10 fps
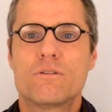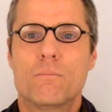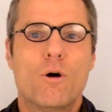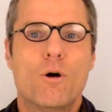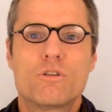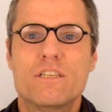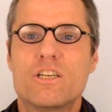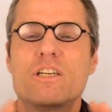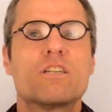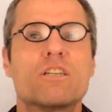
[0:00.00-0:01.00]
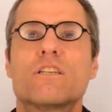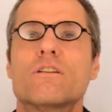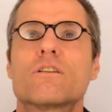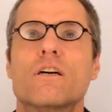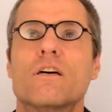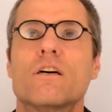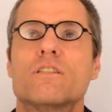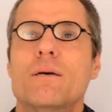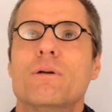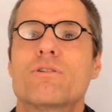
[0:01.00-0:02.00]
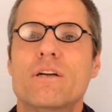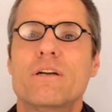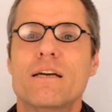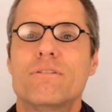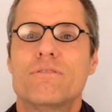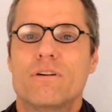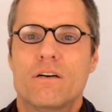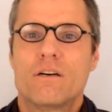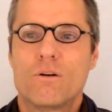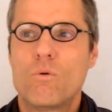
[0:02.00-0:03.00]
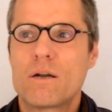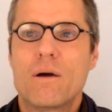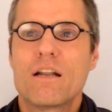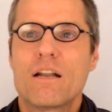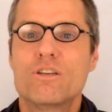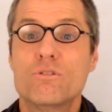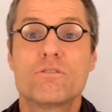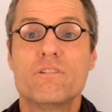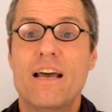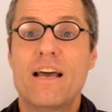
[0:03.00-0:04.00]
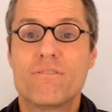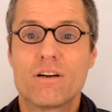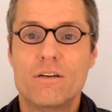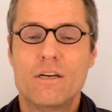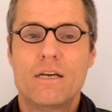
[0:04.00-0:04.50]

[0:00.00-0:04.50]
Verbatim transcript: the most consistent symmetry of water molecules ever.